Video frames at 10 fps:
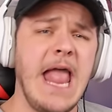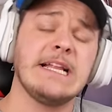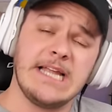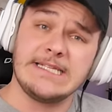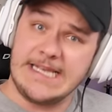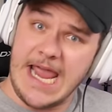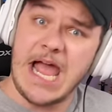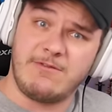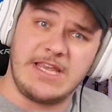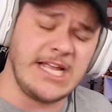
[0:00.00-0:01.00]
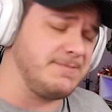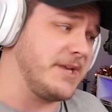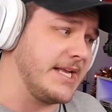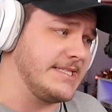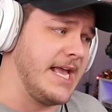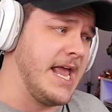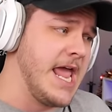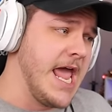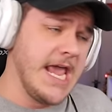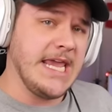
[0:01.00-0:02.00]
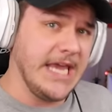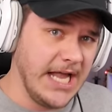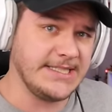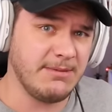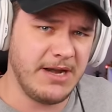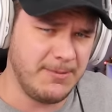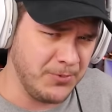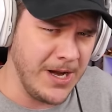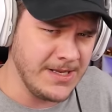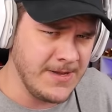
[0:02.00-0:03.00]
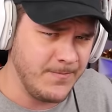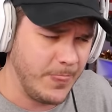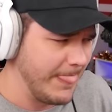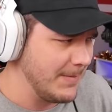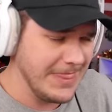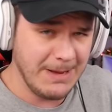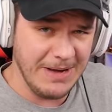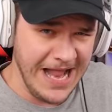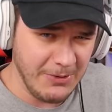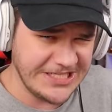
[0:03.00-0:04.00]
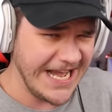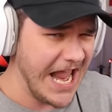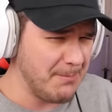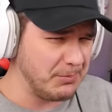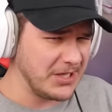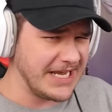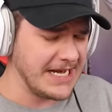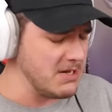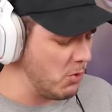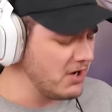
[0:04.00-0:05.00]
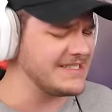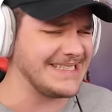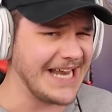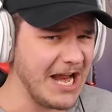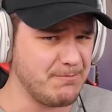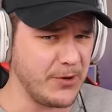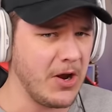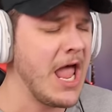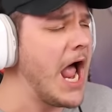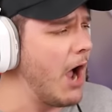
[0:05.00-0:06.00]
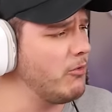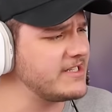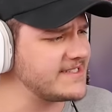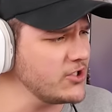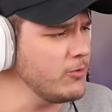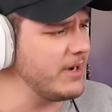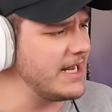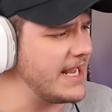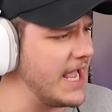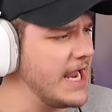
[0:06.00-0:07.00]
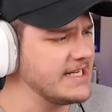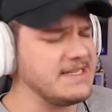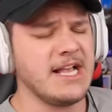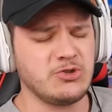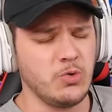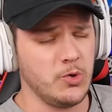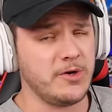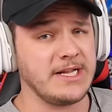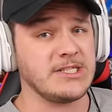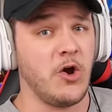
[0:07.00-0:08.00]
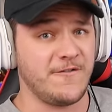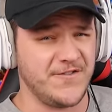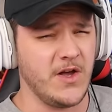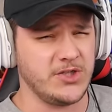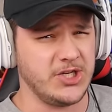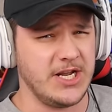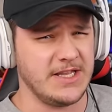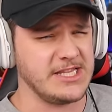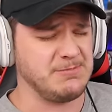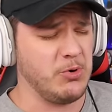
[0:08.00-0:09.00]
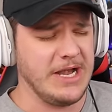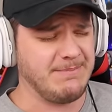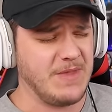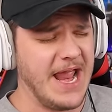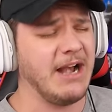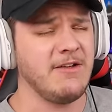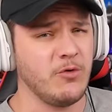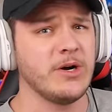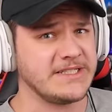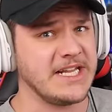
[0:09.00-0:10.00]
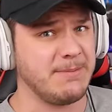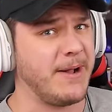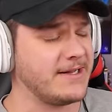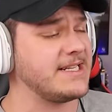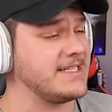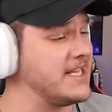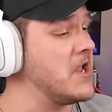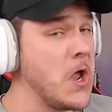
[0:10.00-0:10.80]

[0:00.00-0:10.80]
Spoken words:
Does he have kids because he got somebody pregnant? But how would that happen again? He wears a diaper. I would assume any sexual organs aren't functioning at this point. I don't even want to think about this.